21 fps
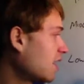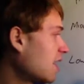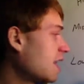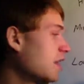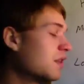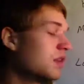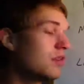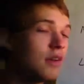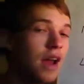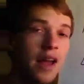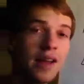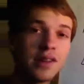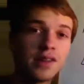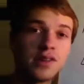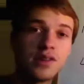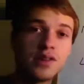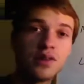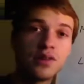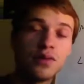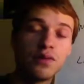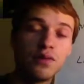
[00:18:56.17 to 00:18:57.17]
a threat
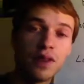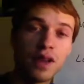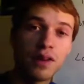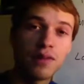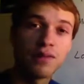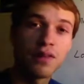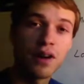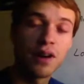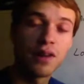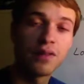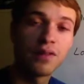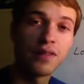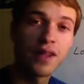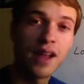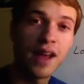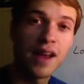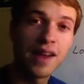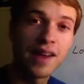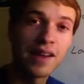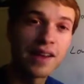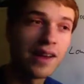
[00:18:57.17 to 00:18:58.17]
to VFR
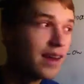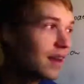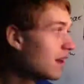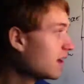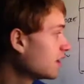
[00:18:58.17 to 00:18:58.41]
flying.